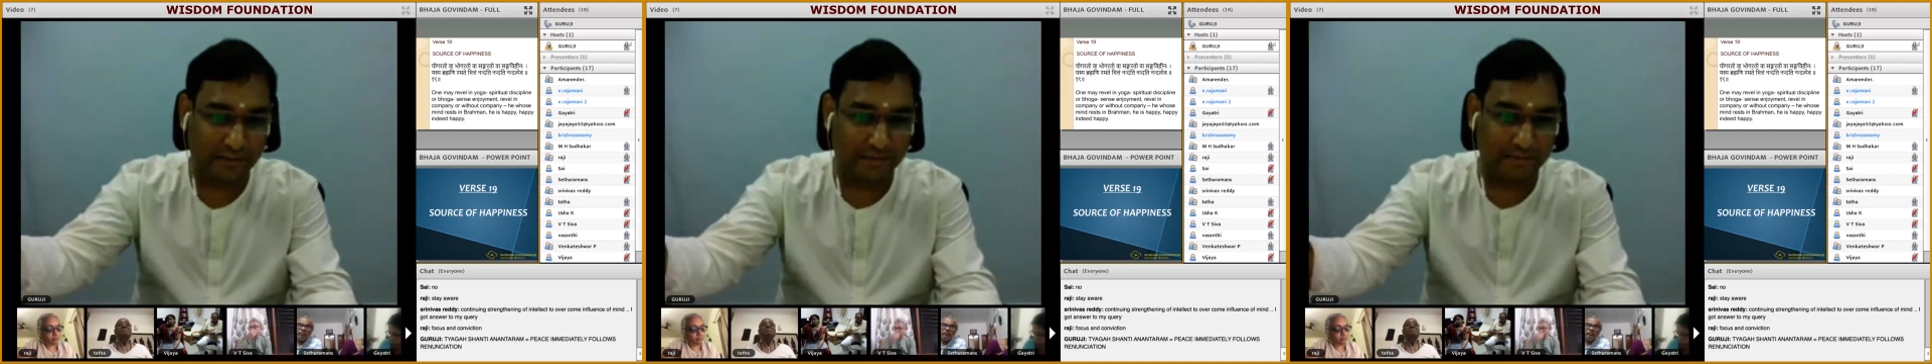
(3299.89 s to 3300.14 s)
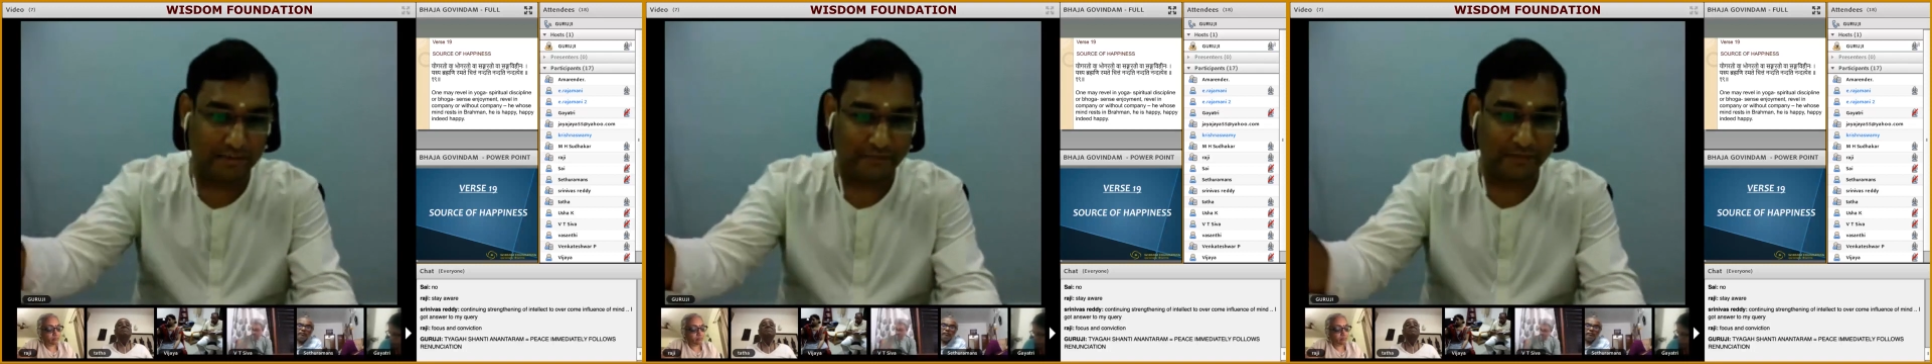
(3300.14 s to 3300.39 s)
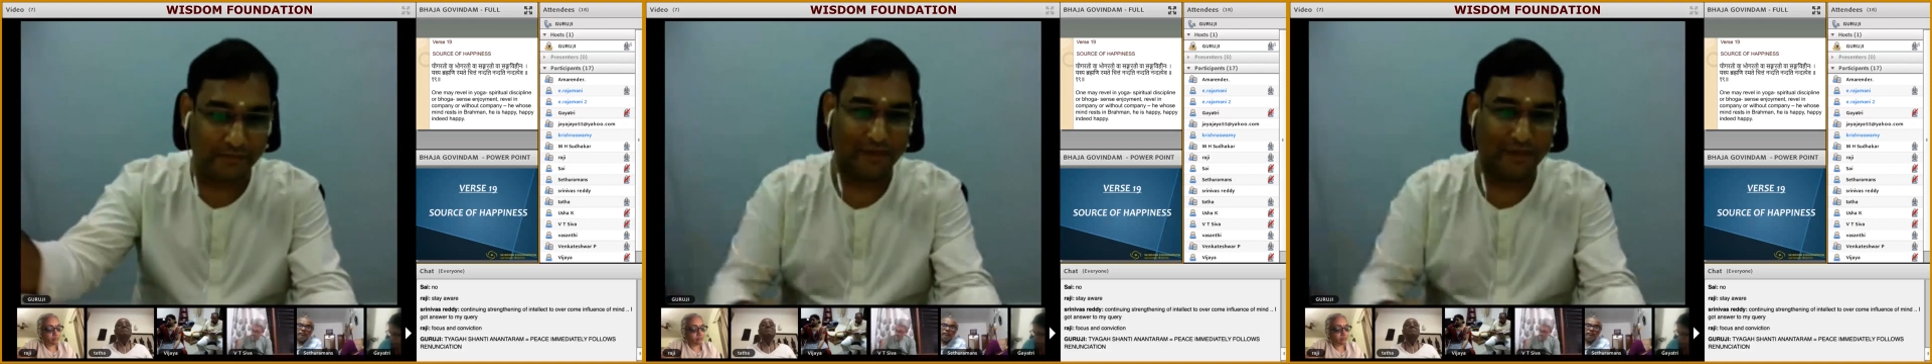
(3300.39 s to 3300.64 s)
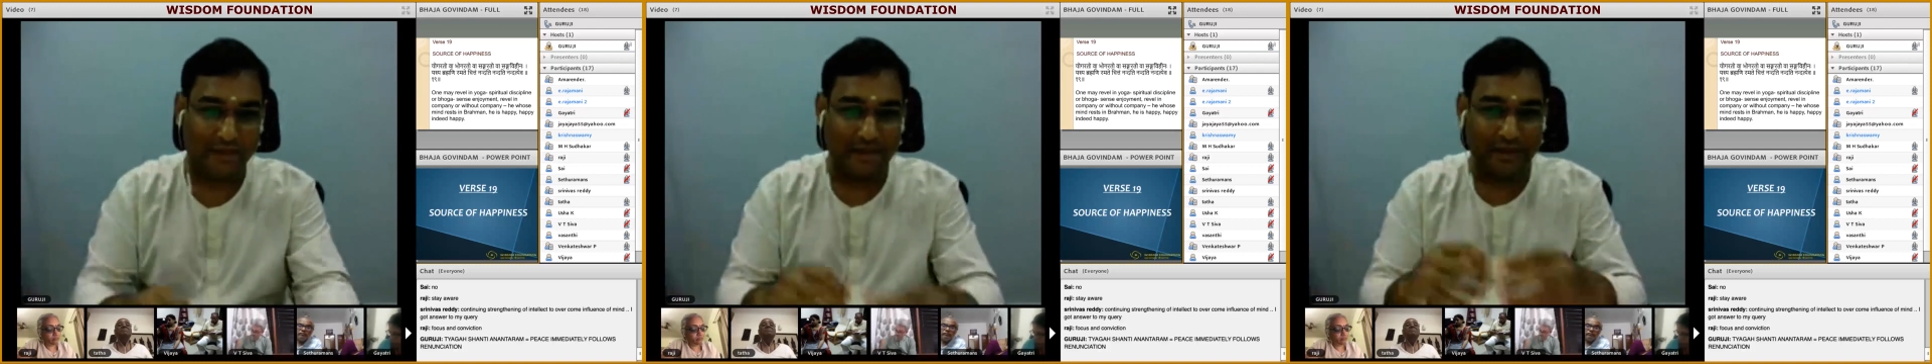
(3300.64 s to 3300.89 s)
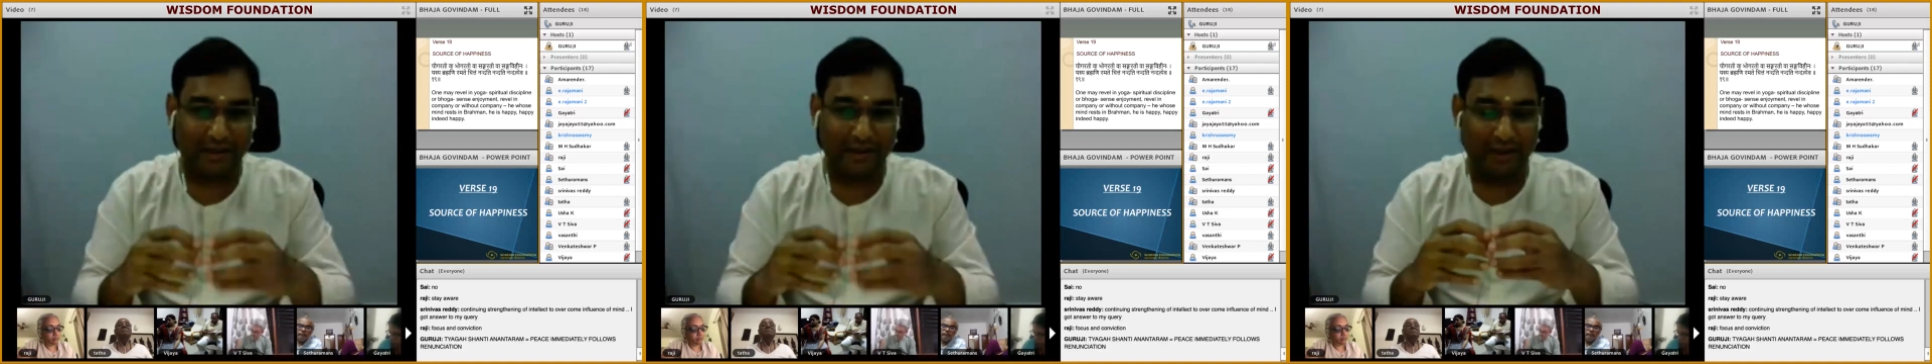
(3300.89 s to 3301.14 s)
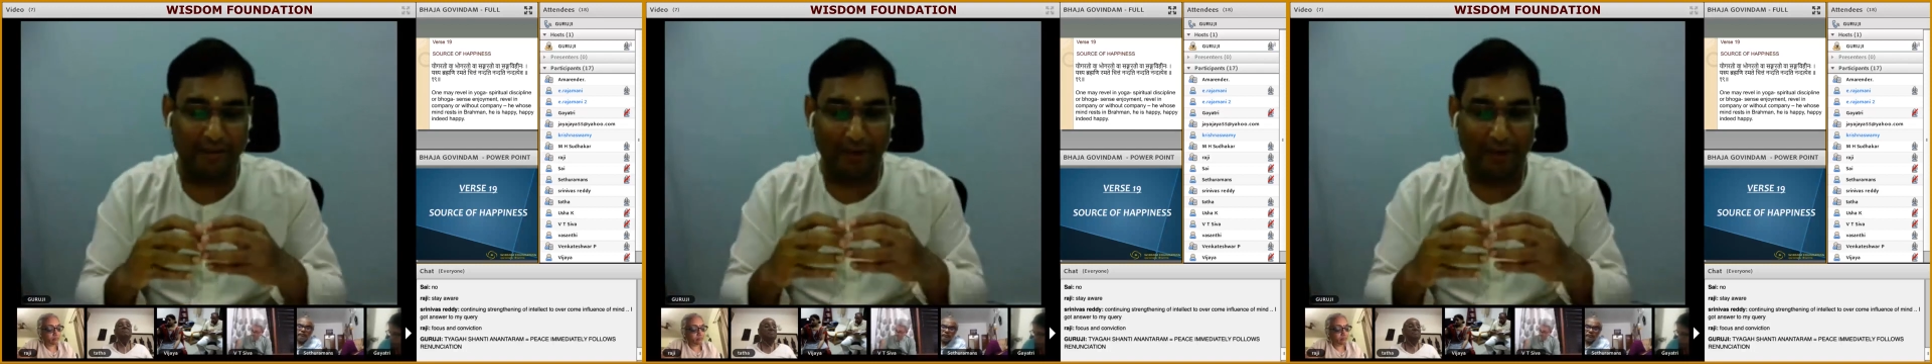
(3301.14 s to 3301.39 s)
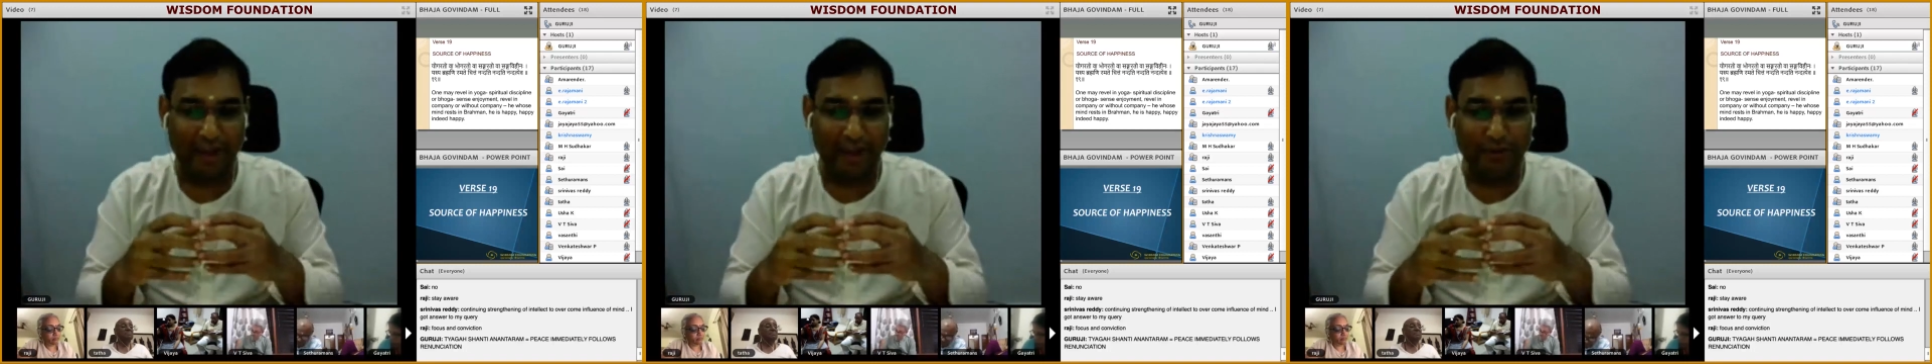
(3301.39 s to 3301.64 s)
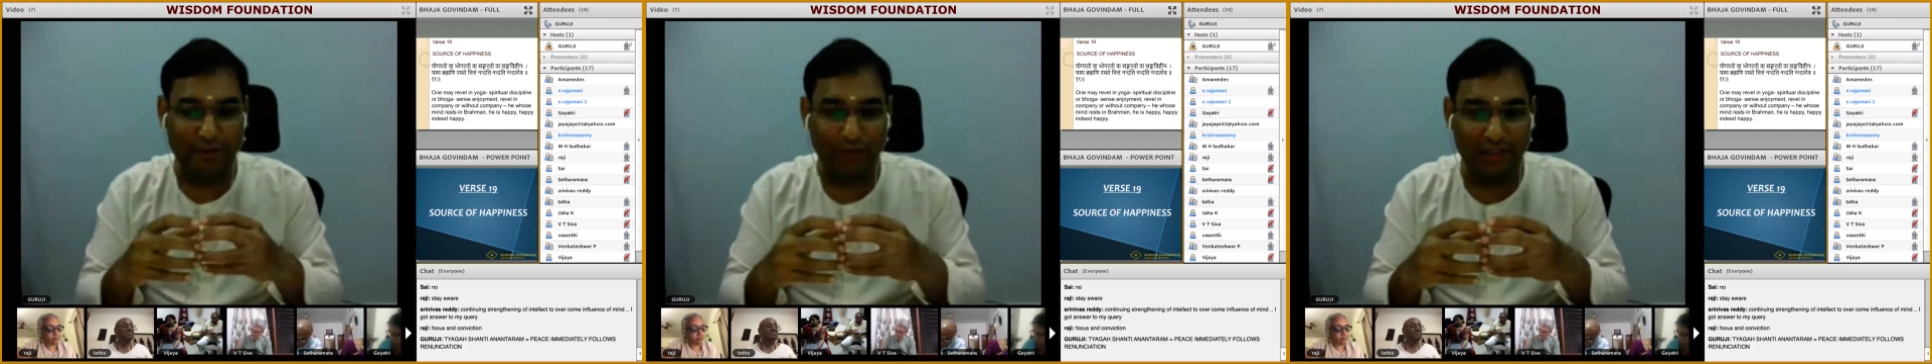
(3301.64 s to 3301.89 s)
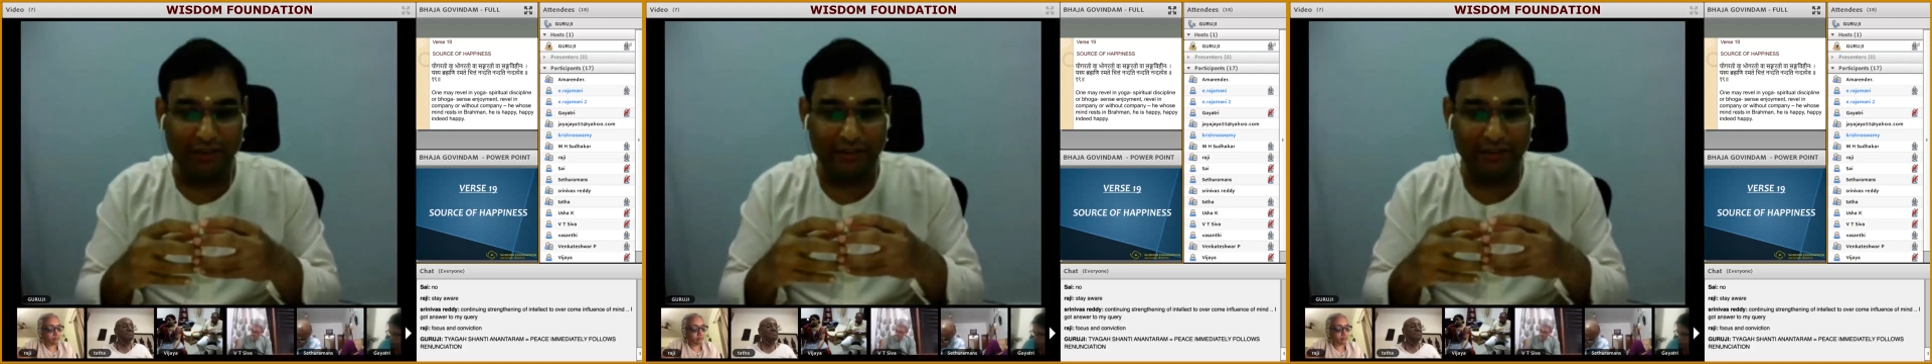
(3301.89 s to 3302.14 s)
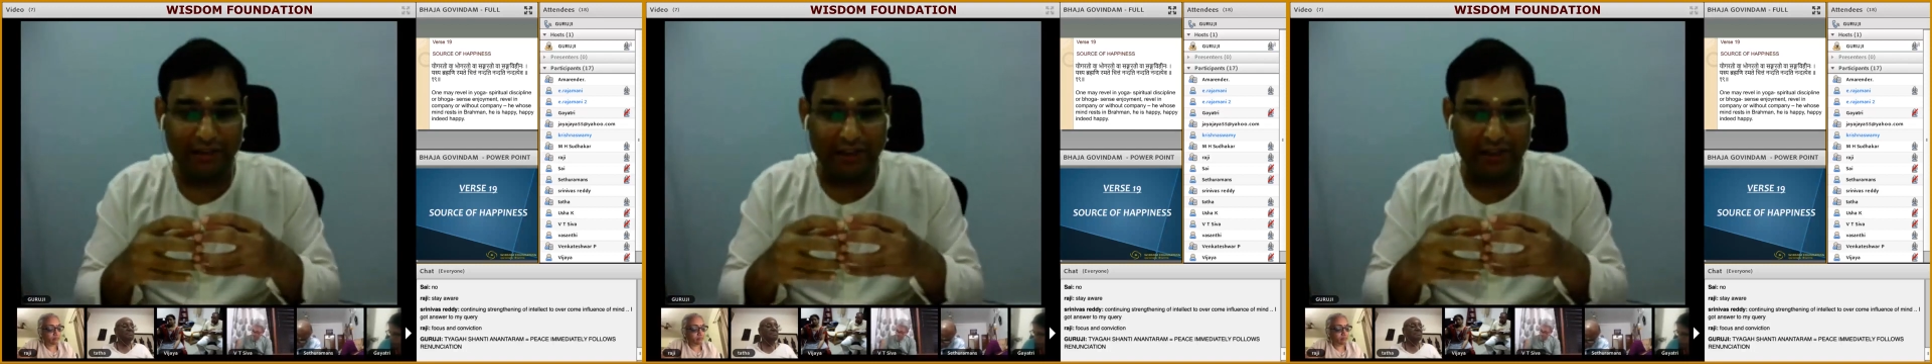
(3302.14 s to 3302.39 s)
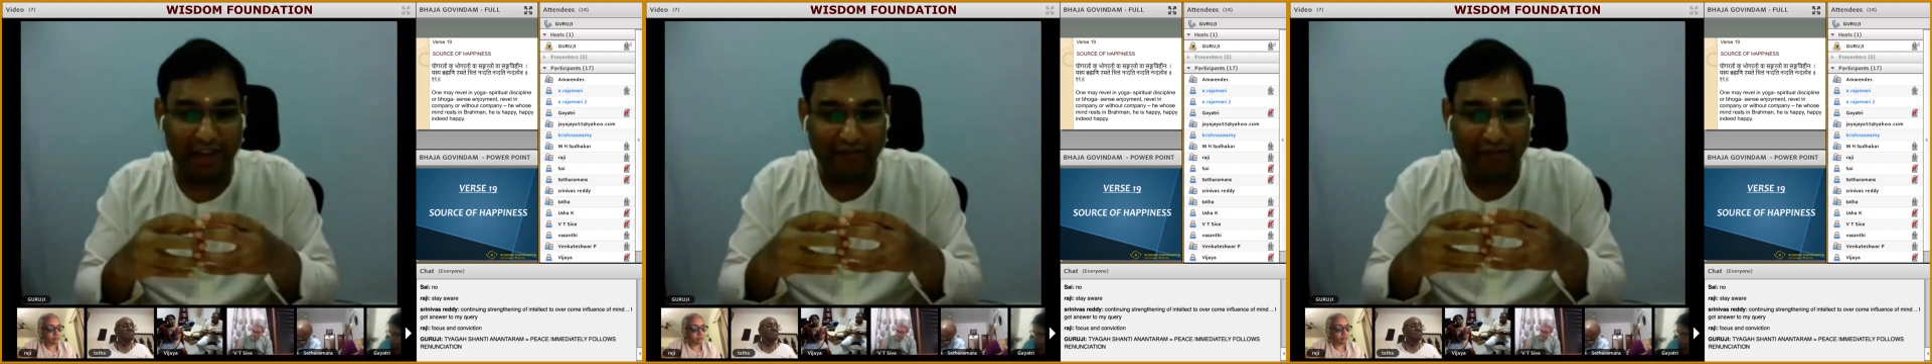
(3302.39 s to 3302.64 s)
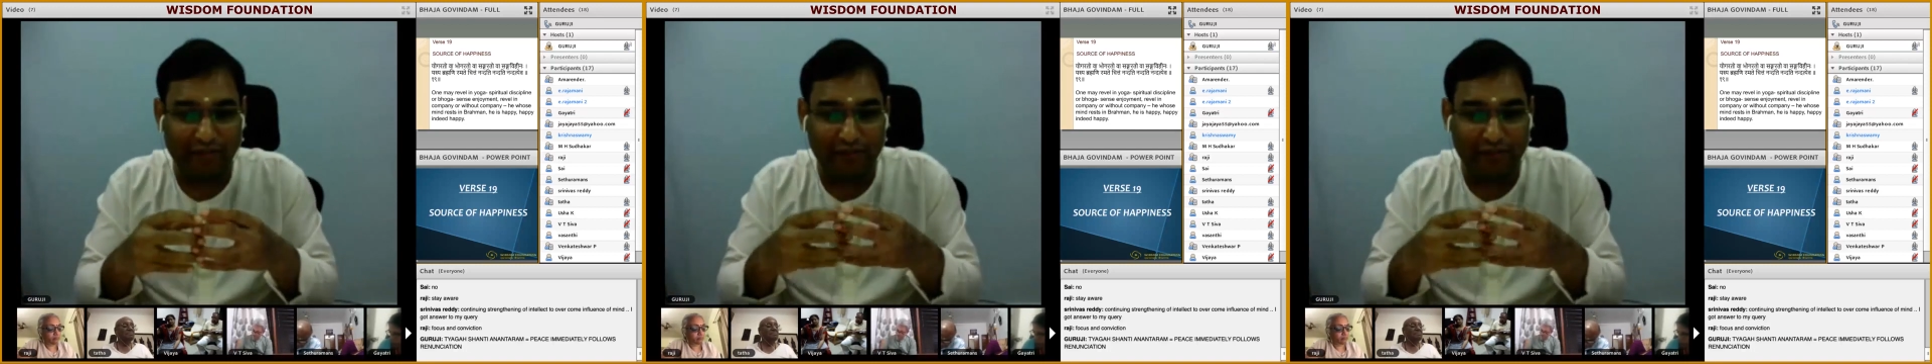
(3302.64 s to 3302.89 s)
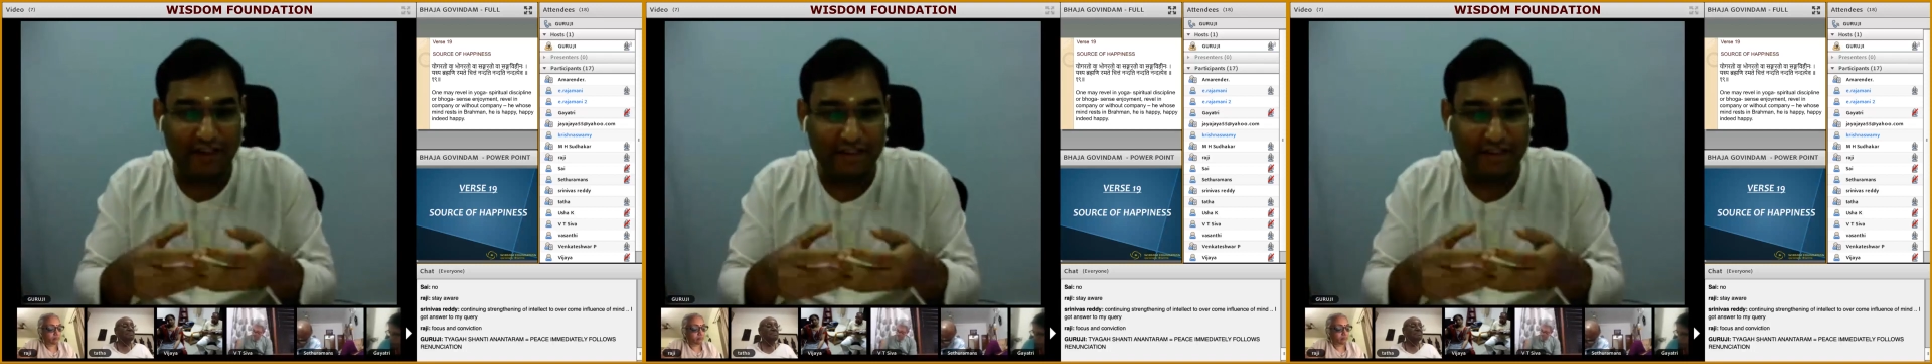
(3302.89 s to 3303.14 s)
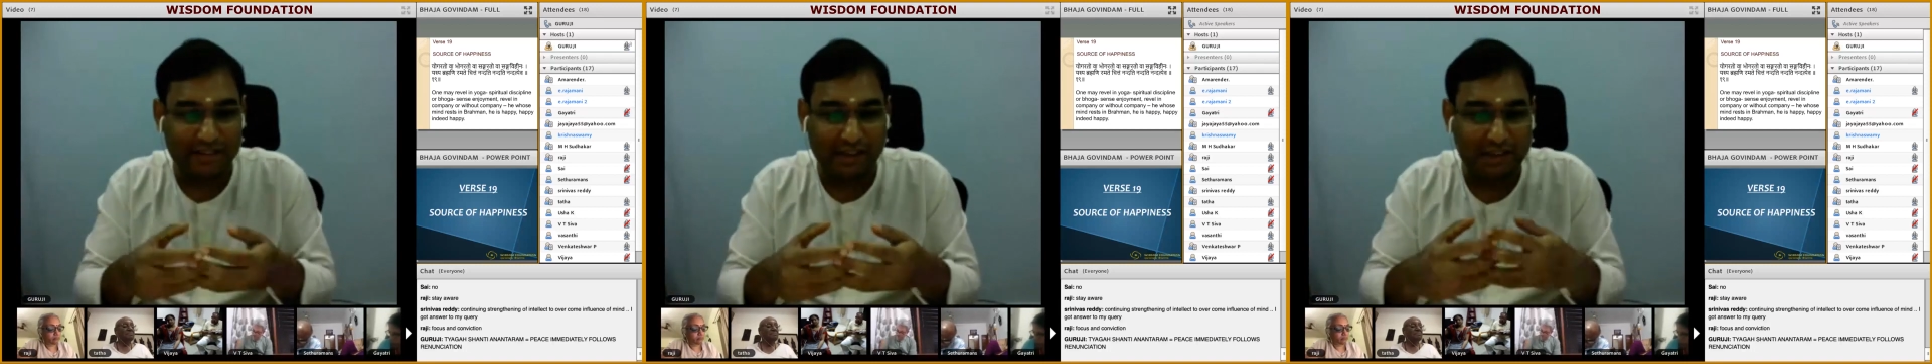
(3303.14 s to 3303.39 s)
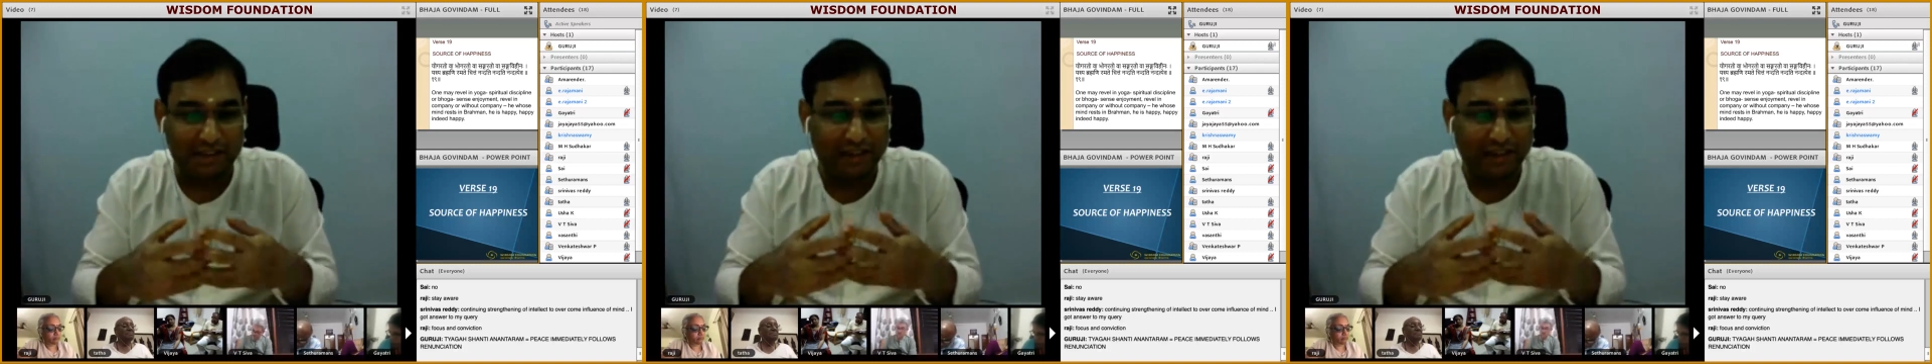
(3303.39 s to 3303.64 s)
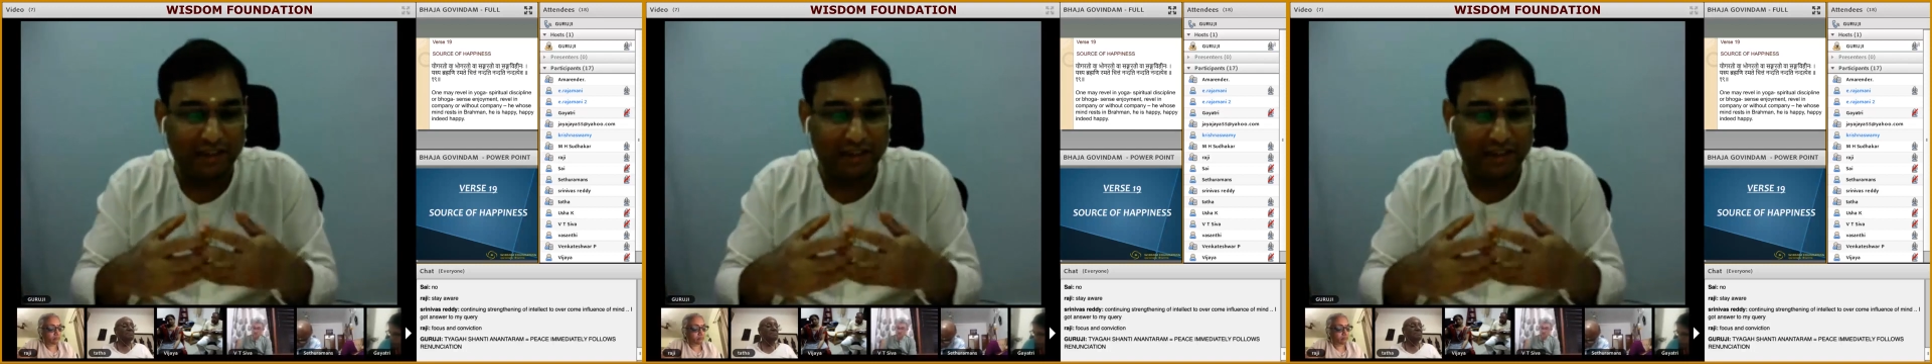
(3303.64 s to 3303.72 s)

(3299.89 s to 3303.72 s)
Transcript: A man who lives a life of renunciation, he will find himself